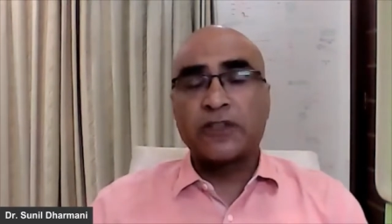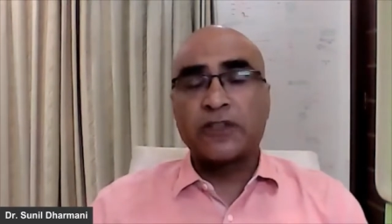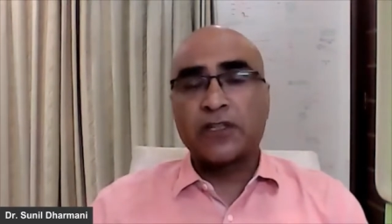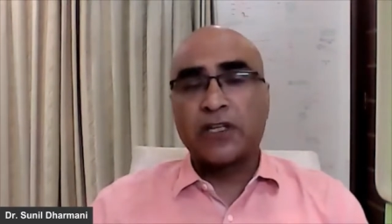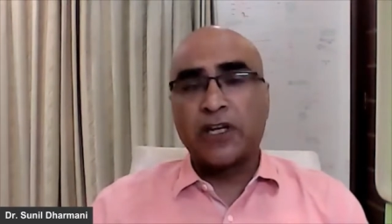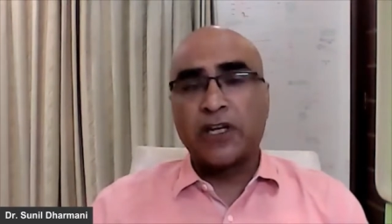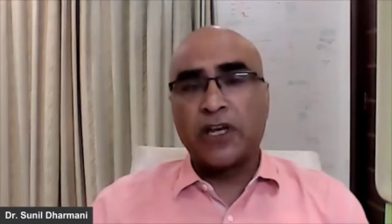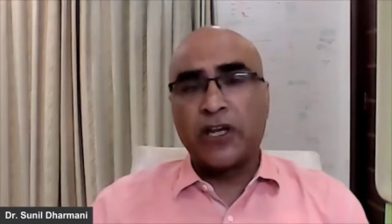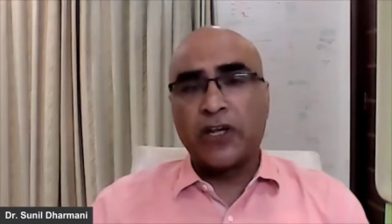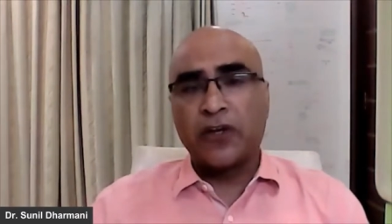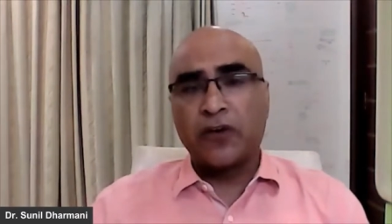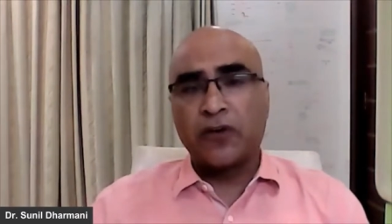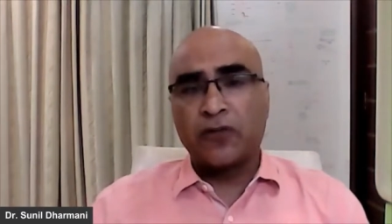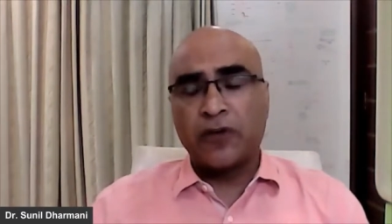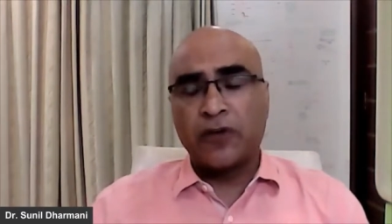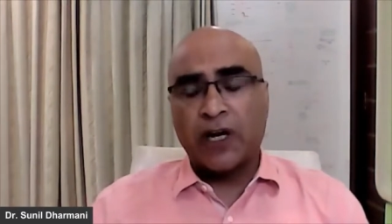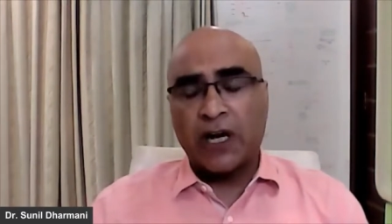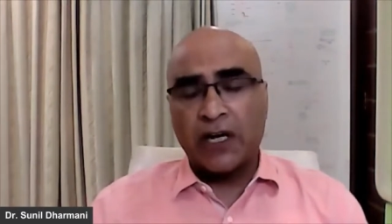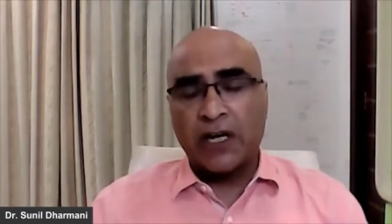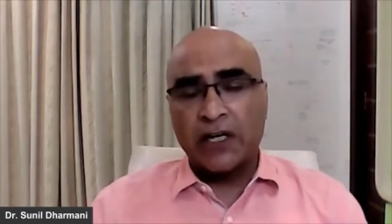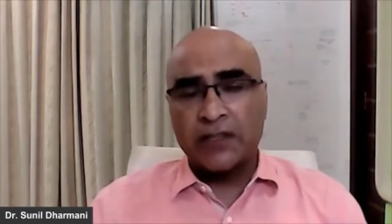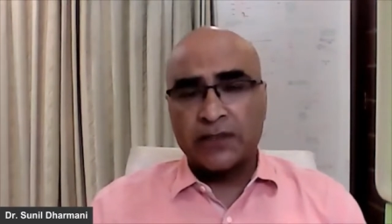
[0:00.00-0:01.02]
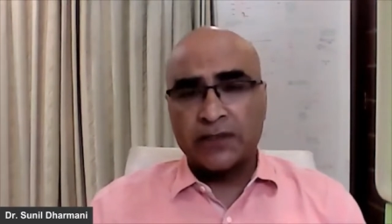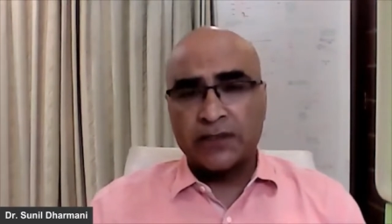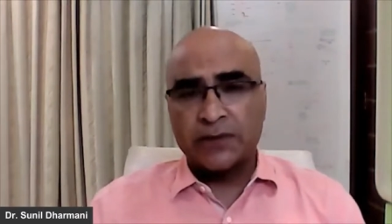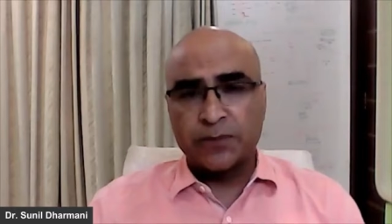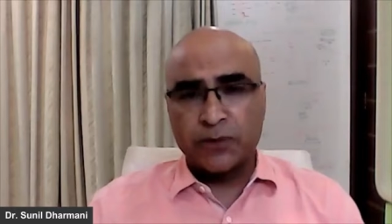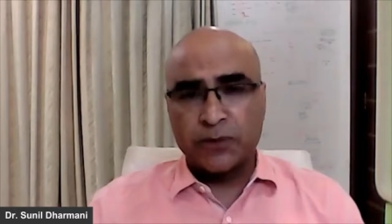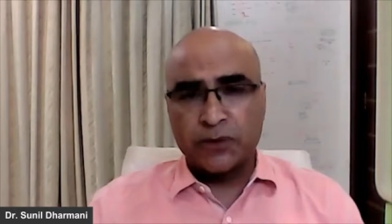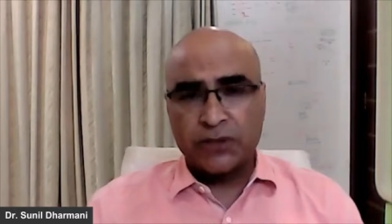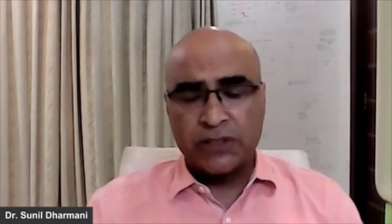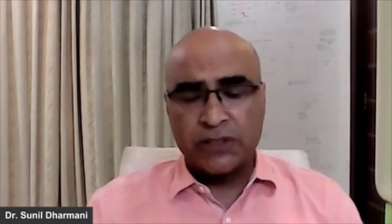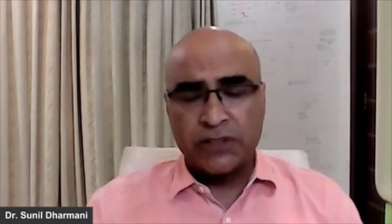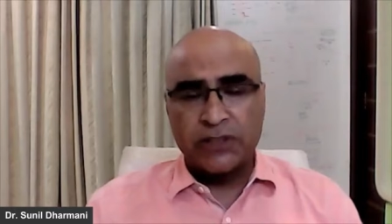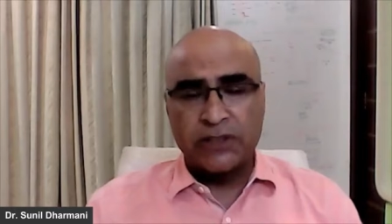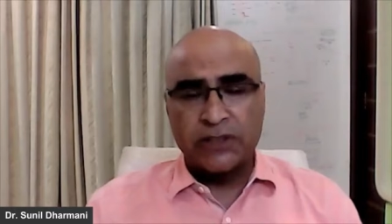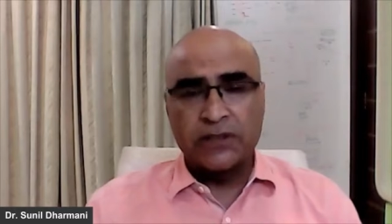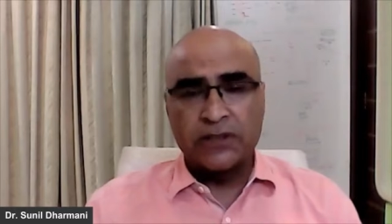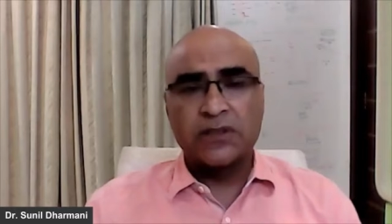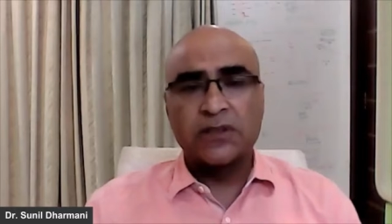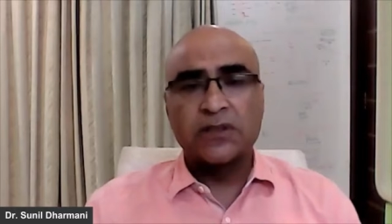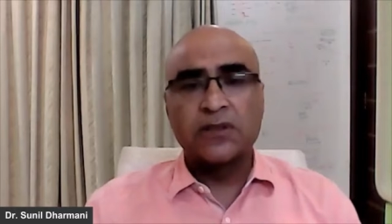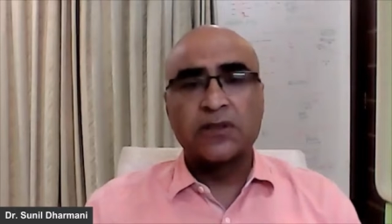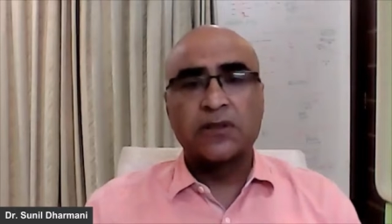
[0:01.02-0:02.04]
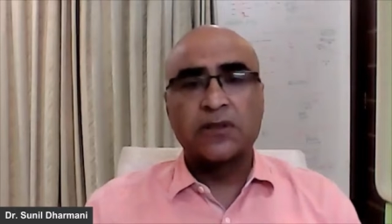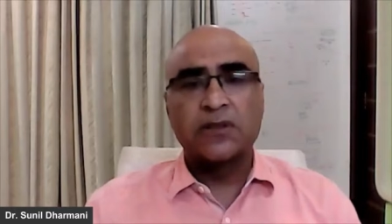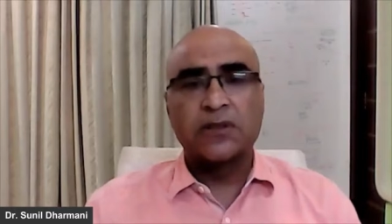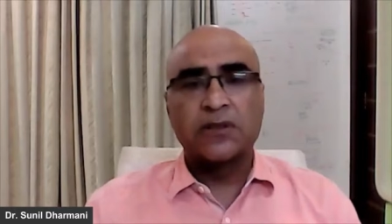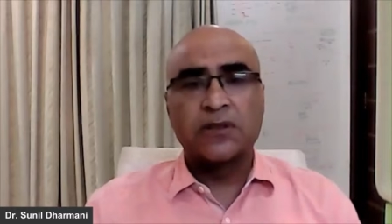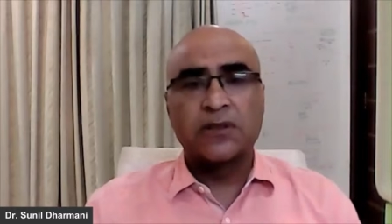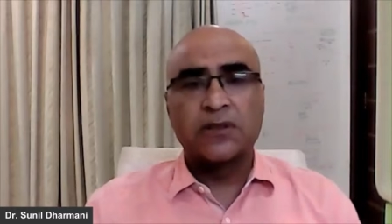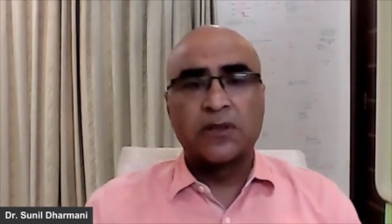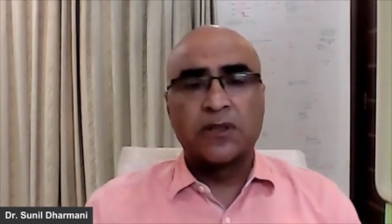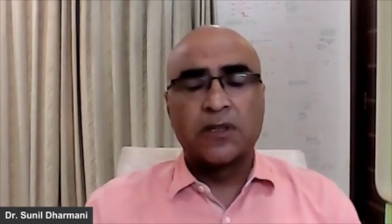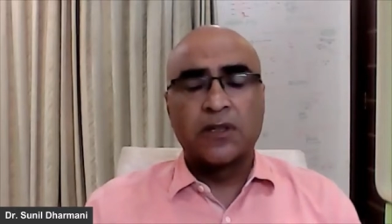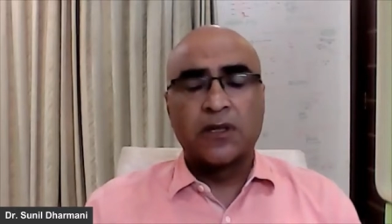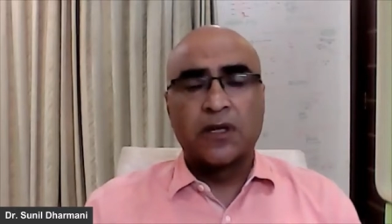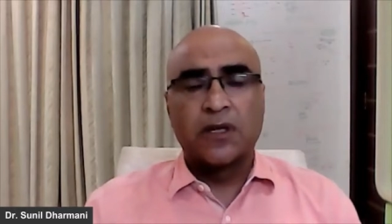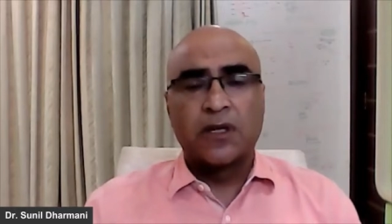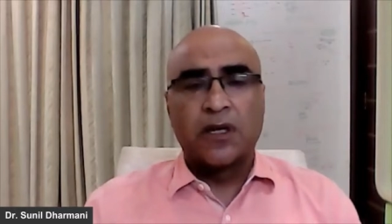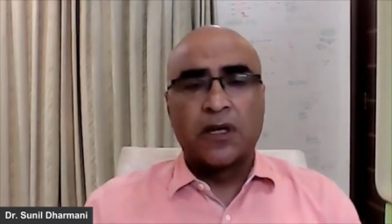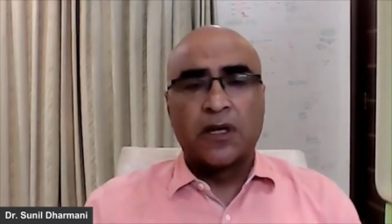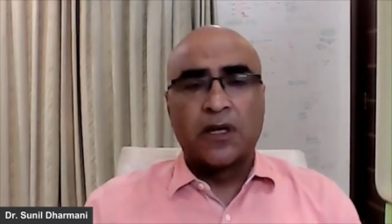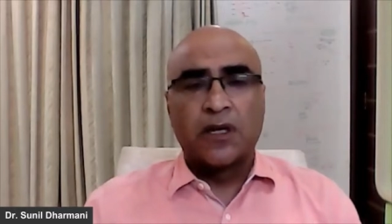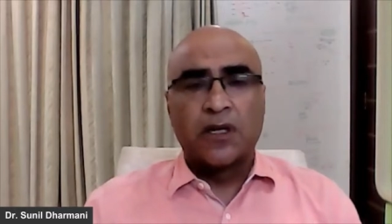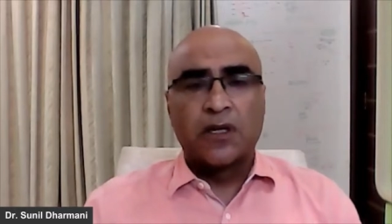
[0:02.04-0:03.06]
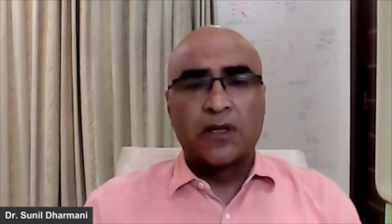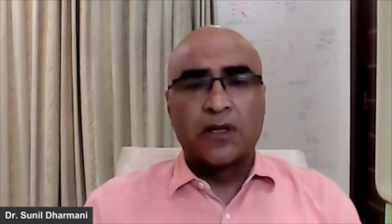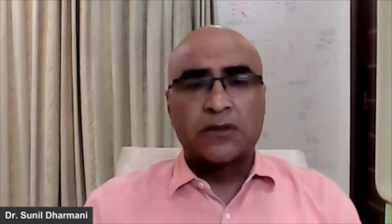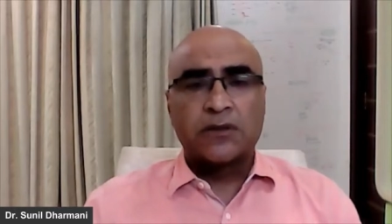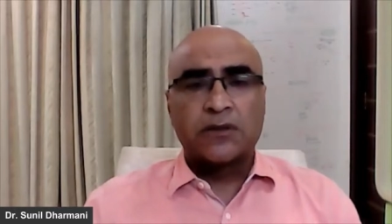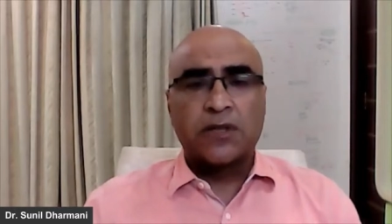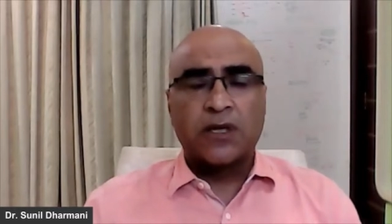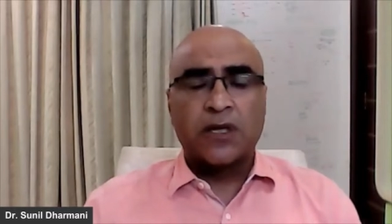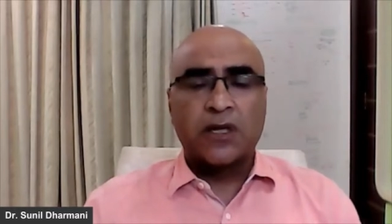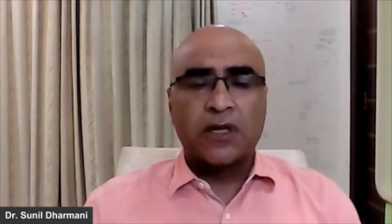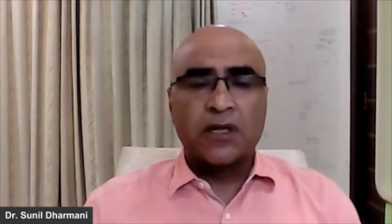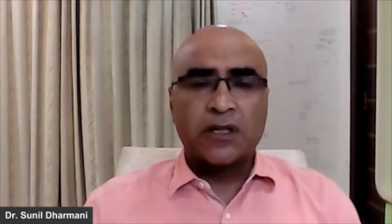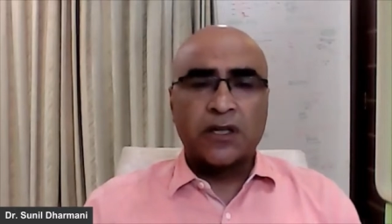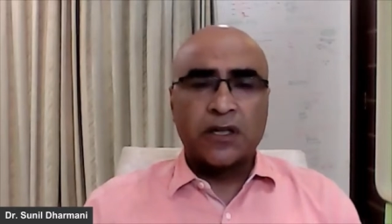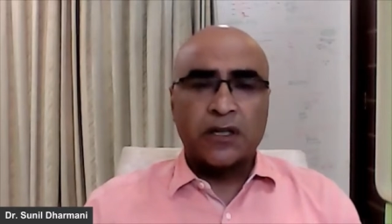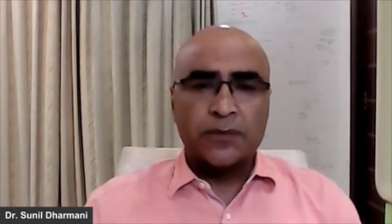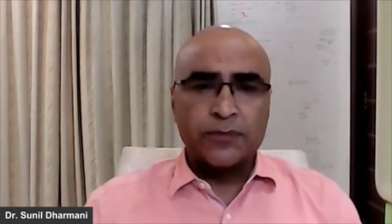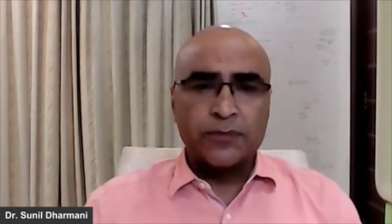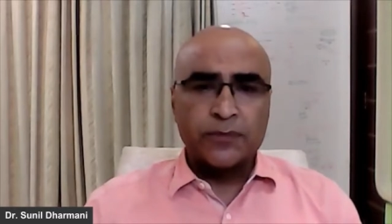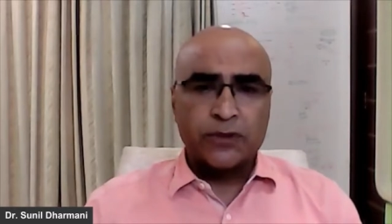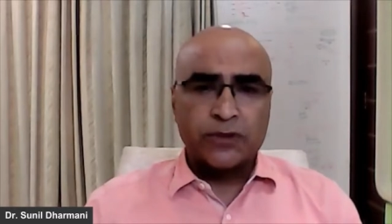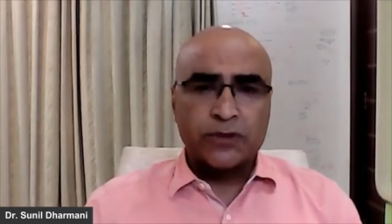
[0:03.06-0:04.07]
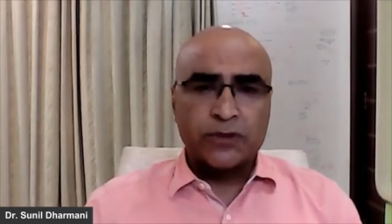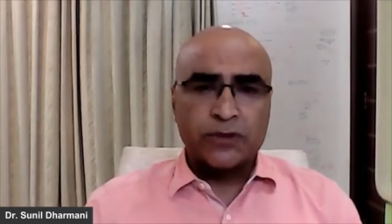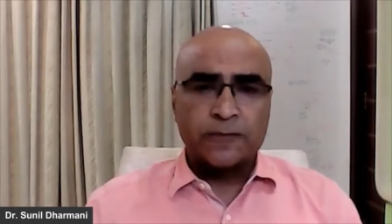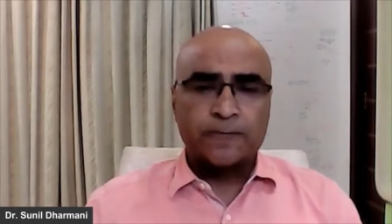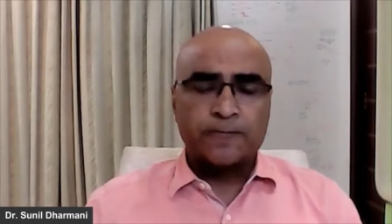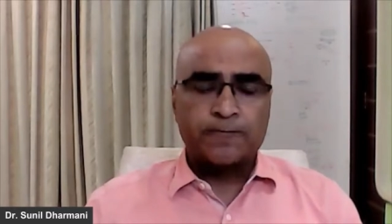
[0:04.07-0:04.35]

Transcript: cleaning of dialysis machines. Third comes